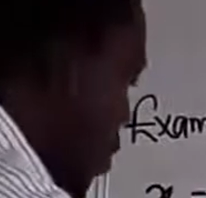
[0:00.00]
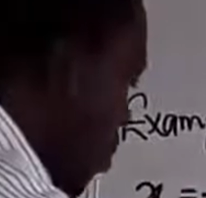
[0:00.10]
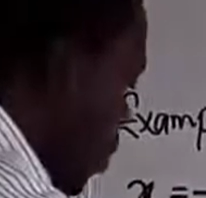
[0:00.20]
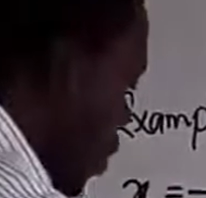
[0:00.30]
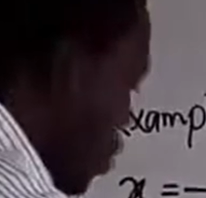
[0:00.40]

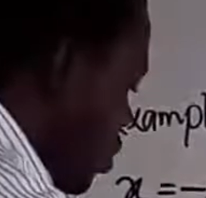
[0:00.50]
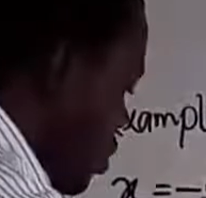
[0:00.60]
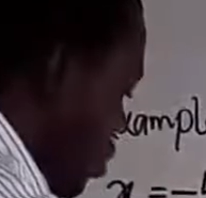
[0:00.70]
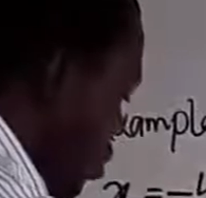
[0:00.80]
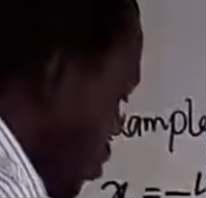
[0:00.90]

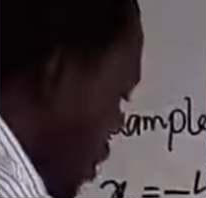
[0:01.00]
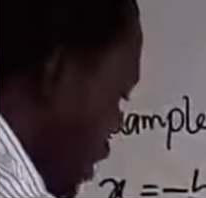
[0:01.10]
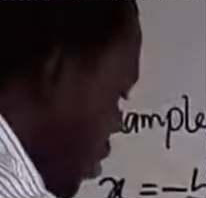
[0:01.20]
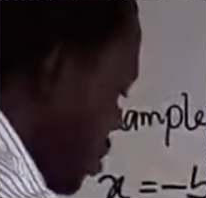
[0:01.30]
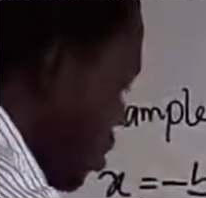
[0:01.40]
Plus or
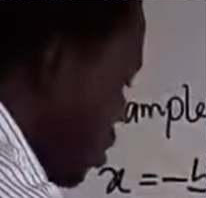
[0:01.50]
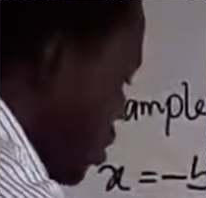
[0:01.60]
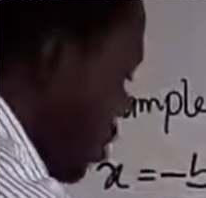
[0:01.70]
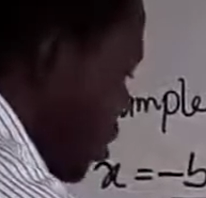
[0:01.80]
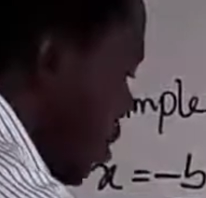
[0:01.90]
minus,
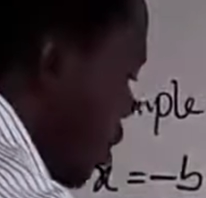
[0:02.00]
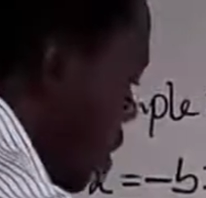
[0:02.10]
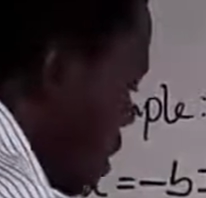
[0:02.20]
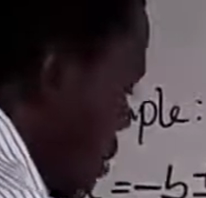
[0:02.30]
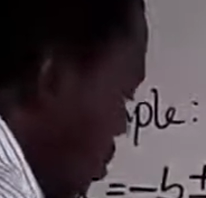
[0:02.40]

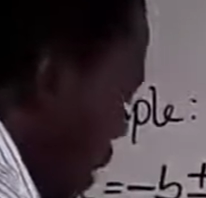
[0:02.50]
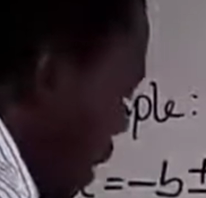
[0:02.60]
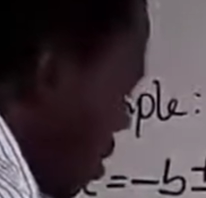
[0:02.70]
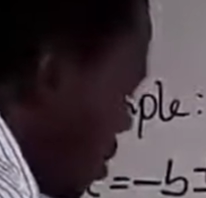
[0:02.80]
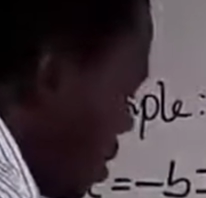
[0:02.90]

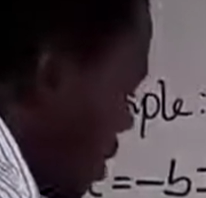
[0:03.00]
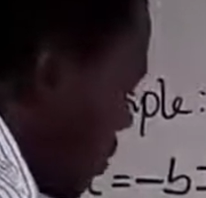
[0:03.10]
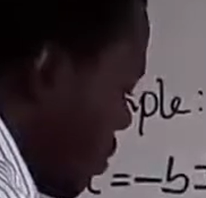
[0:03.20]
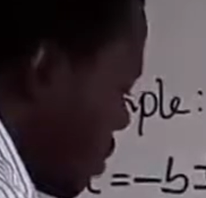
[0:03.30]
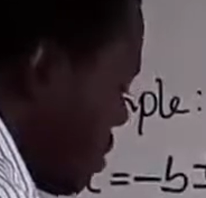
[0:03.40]
minus
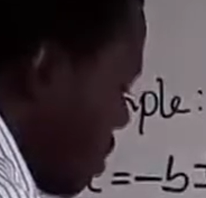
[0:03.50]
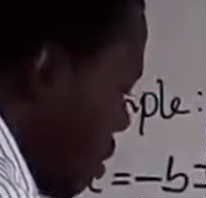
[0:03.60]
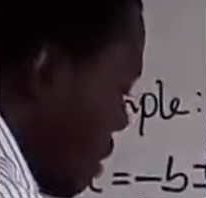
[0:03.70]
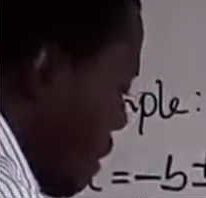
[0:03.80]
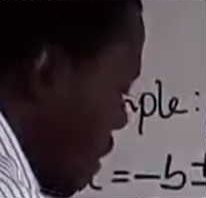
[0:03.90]
7,
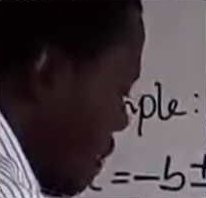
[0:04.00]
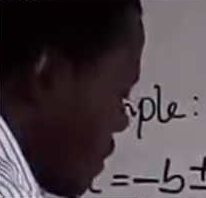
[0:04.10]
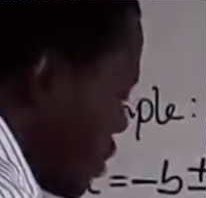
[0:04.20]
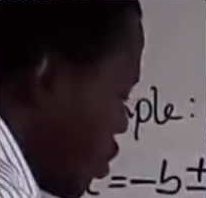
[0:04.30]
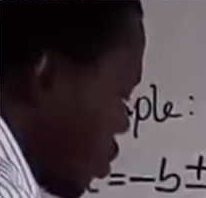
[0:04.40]

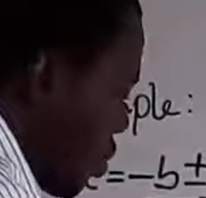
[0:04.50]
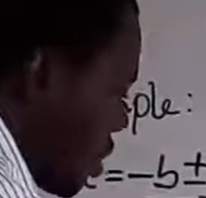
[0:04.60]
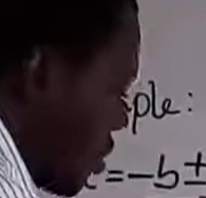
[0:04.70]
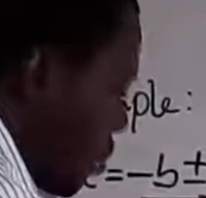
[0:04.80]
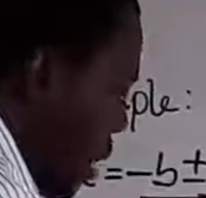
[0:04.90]
everything
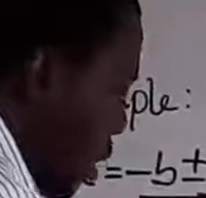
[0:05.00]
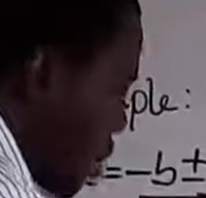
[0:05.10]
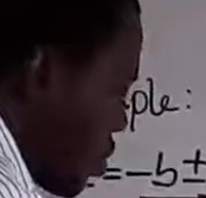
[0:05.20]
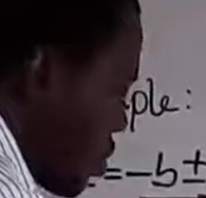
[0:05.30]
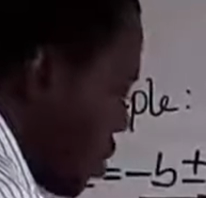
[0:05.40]
squared,
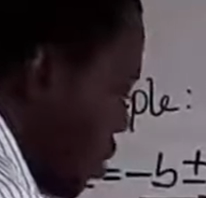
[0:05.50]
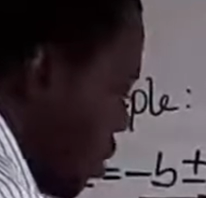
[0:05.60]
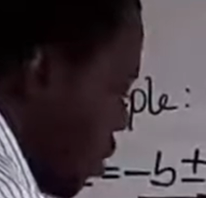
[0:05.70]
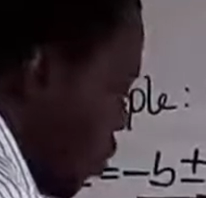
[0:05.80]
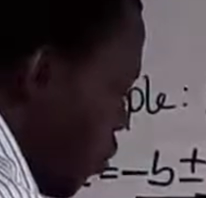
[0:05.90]
minus
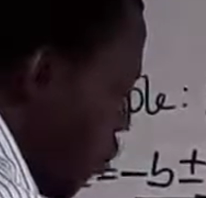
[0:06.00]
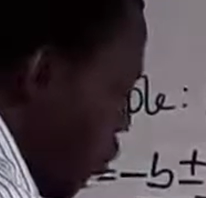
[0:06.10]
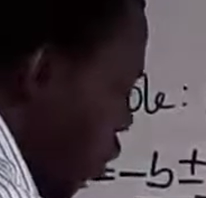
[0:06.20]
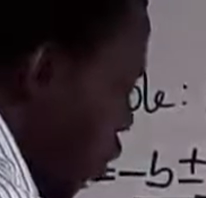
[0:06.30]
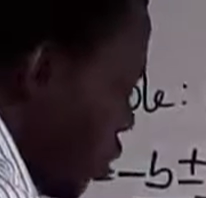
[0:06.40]

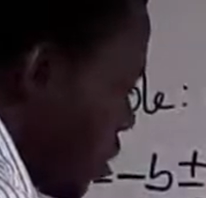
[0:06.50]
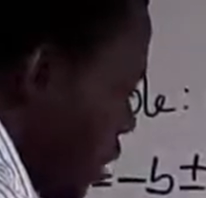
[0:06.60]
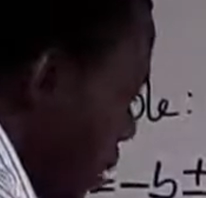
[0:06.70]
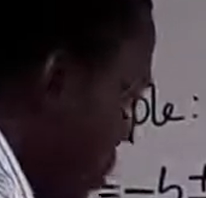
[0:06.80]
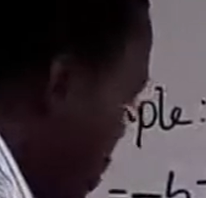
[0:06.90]
4
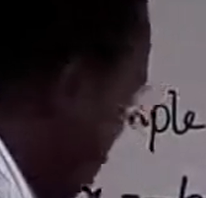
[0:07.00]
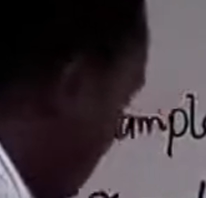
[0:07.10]
times.